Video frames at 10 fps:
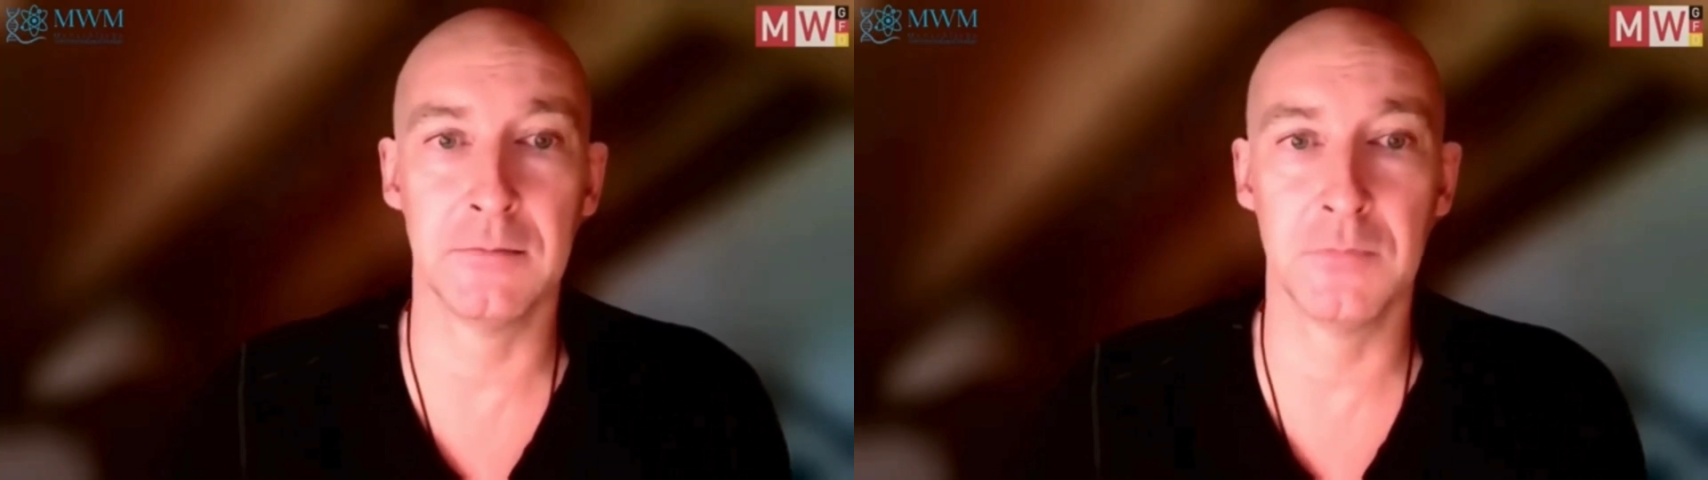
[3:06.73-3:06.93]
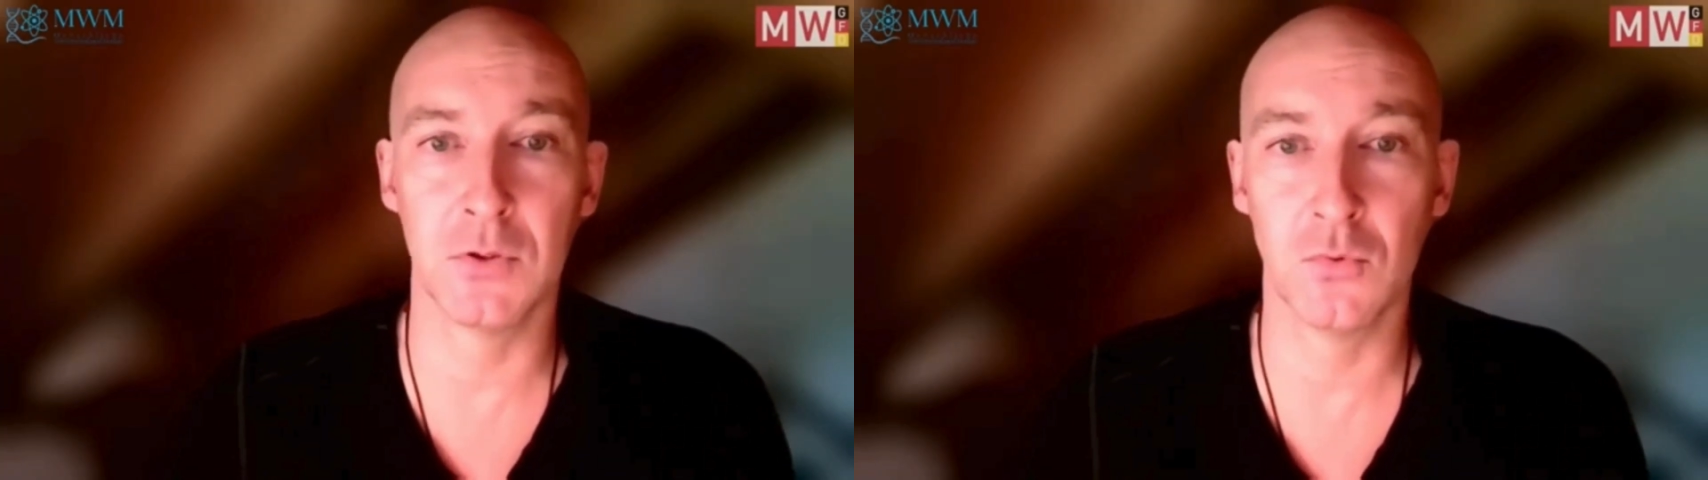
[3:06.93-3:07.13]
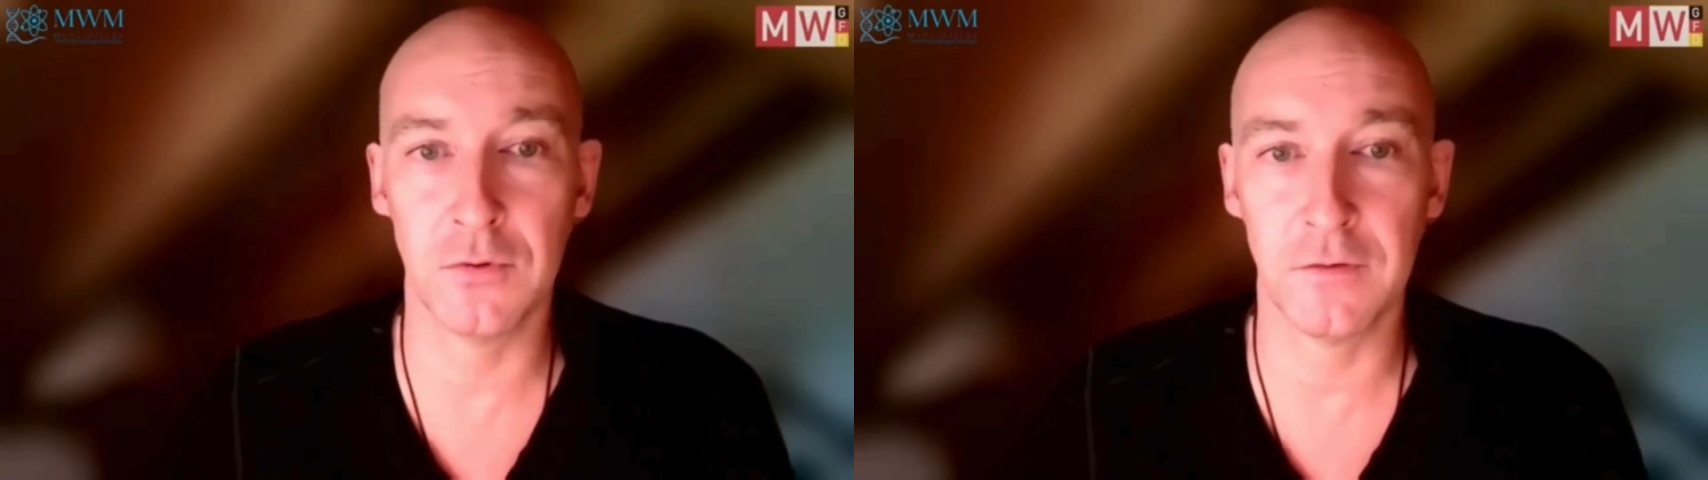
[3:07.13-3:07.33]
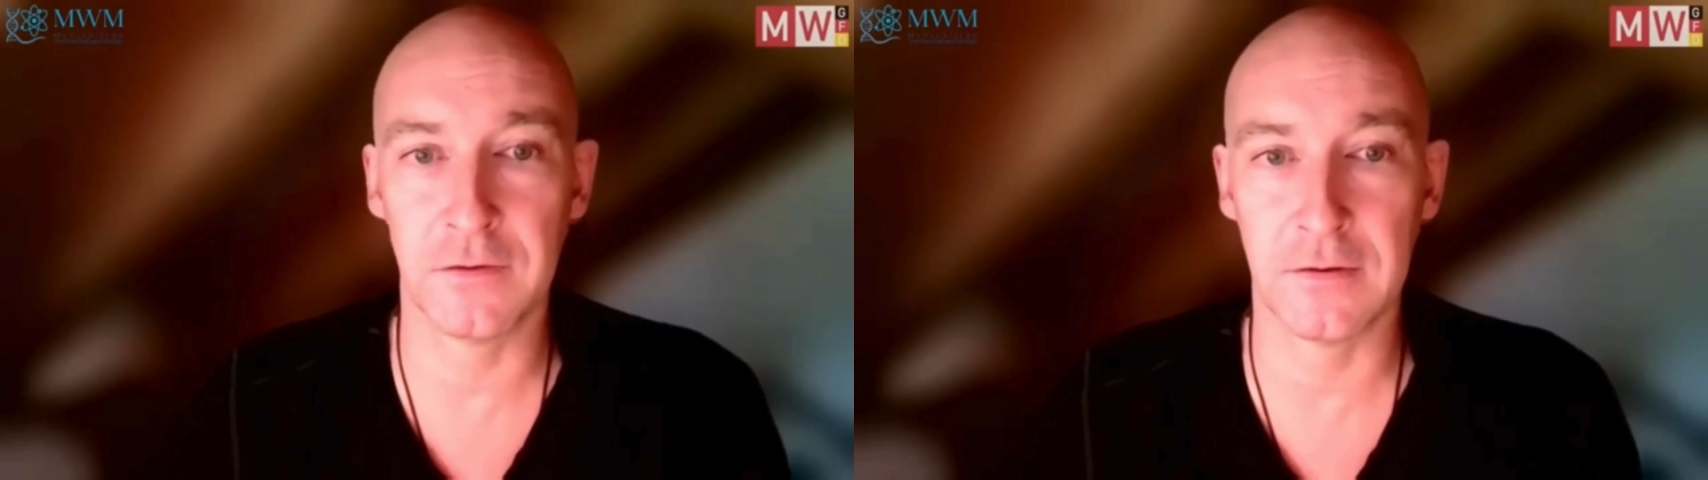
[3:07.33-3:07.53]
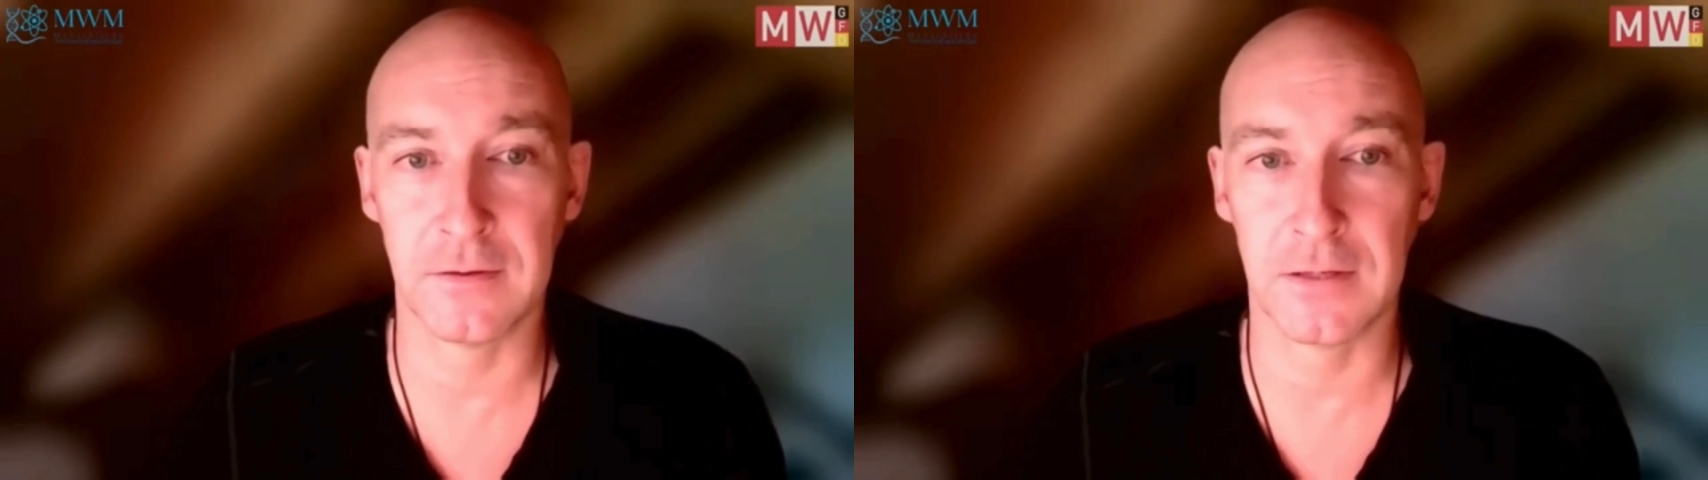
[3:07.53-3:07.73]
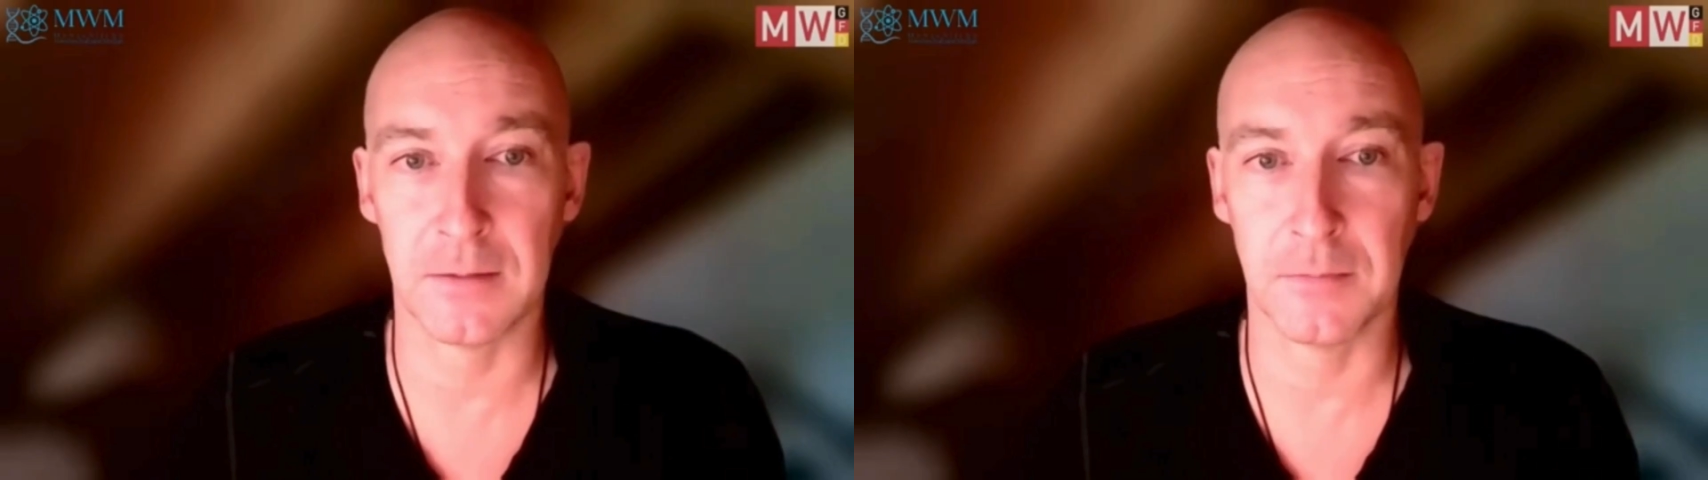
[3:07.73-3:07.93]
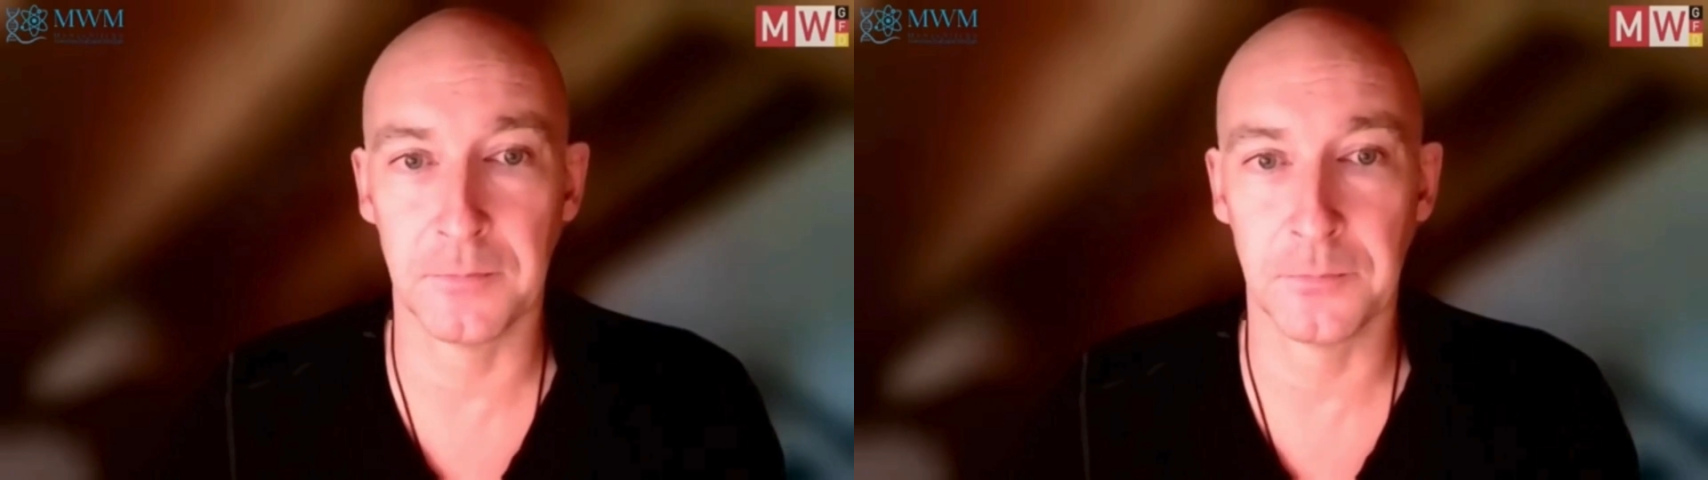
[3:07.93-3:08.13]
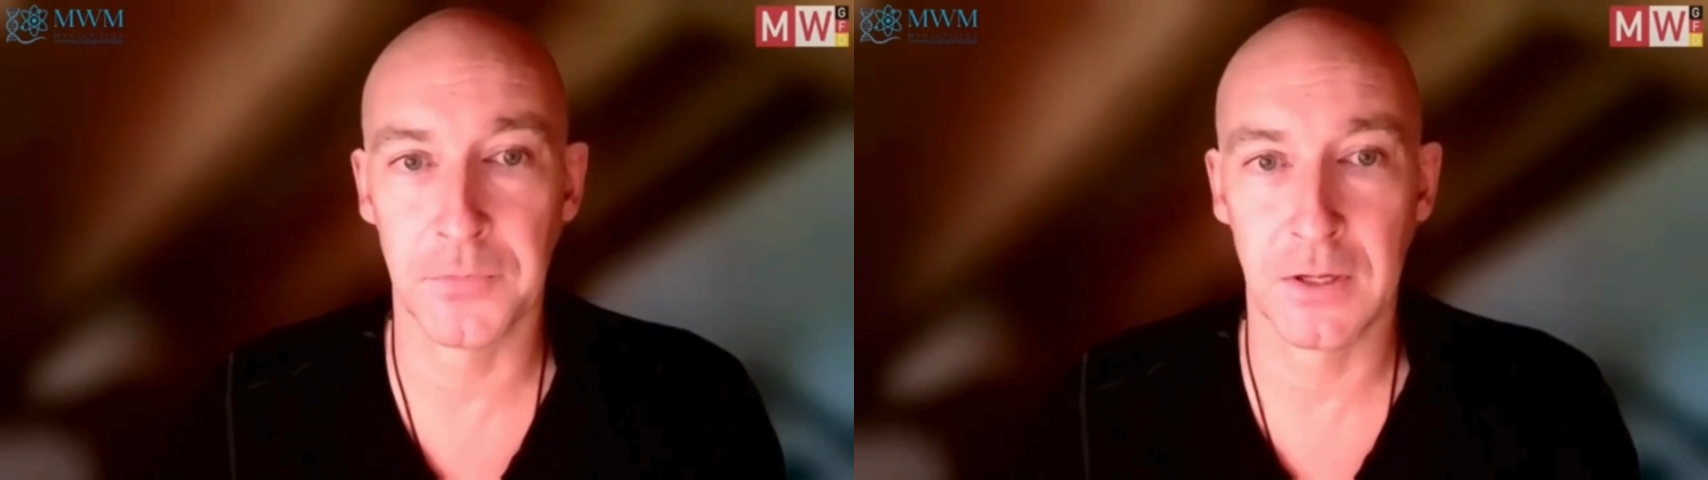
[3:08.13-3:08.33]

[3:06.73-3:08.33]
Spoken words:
immune system.